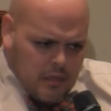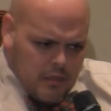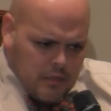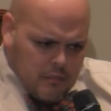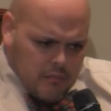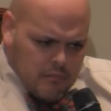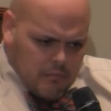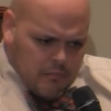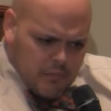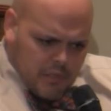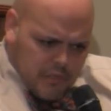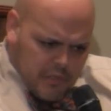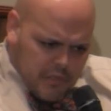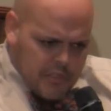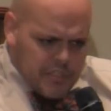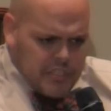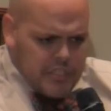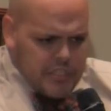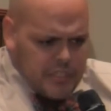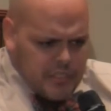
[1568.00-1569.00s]
um,
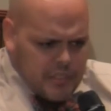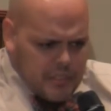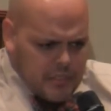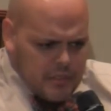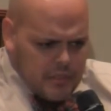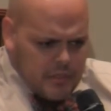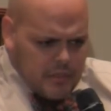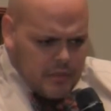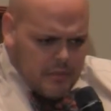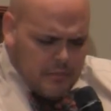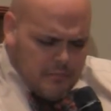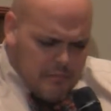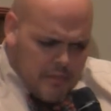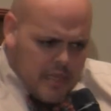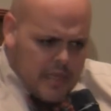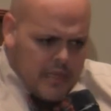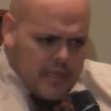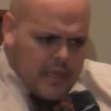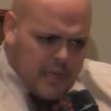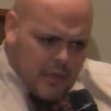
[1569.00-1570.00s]
Christian
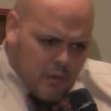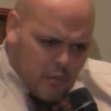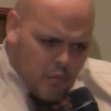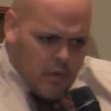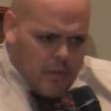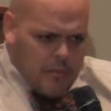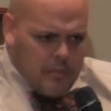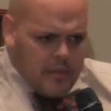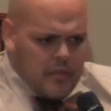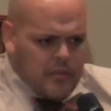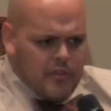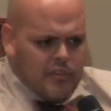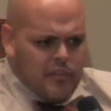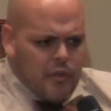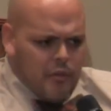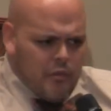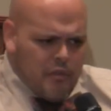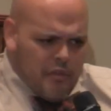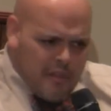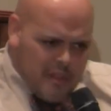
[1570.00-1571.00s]
men and women
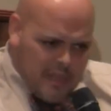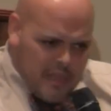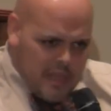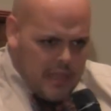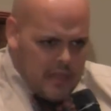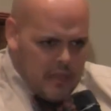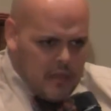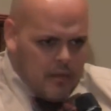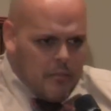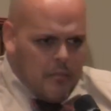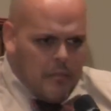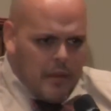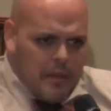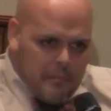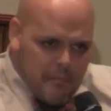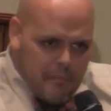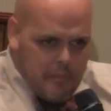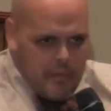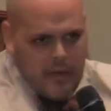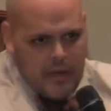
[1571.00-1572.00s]
so they
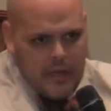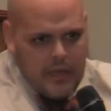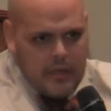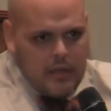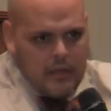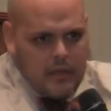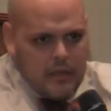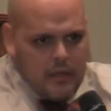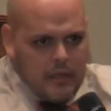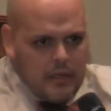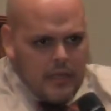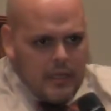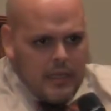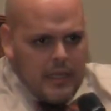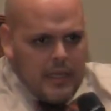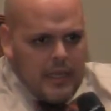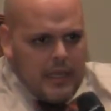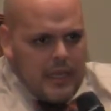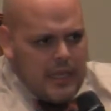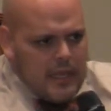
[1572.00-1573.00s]
might pray
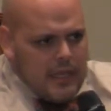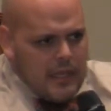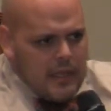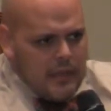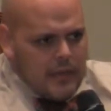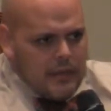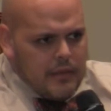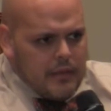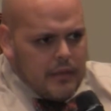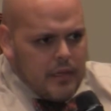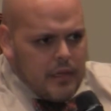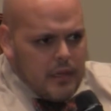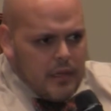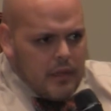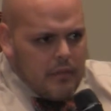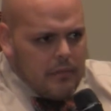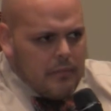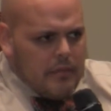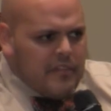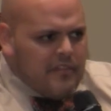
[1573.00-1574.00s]
and
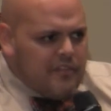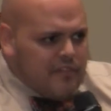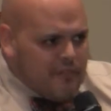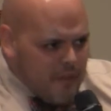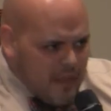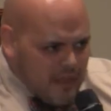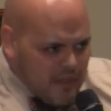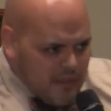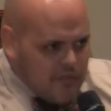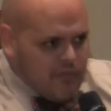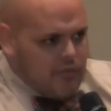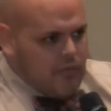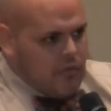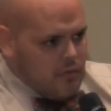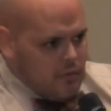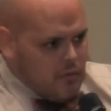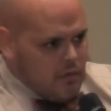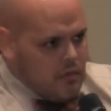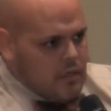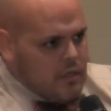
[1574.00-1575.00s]
uh, be
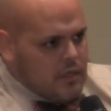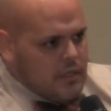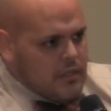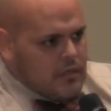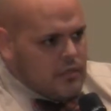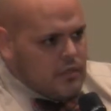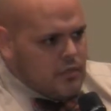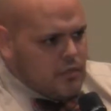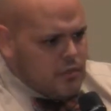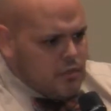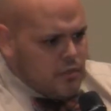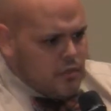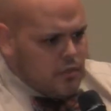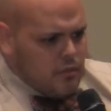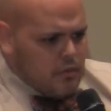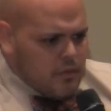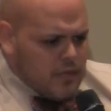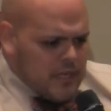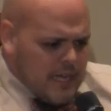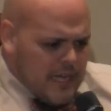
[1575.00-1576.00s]
faithful
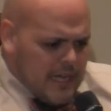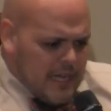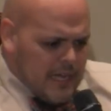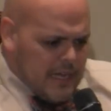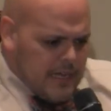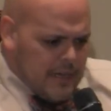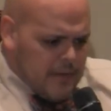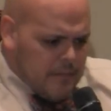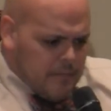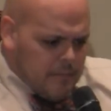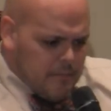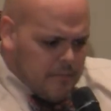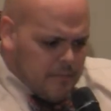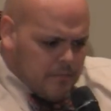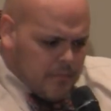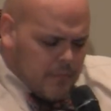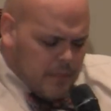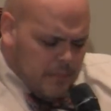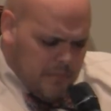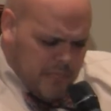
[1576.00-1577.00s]
to um,
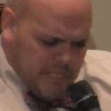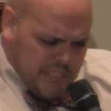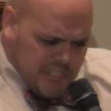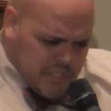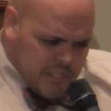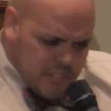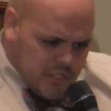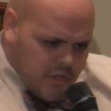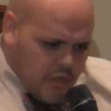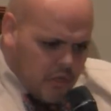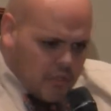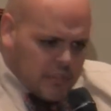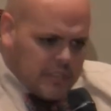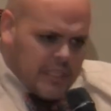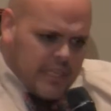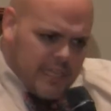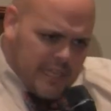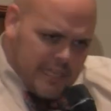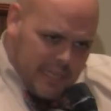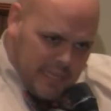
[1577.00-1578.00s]
be salt
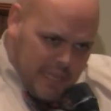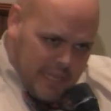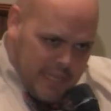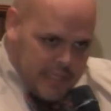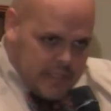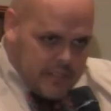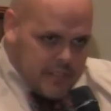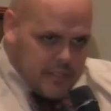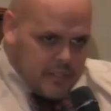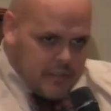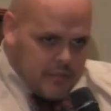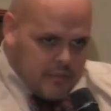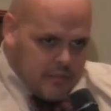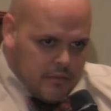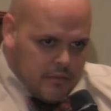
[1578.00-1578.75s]
and light.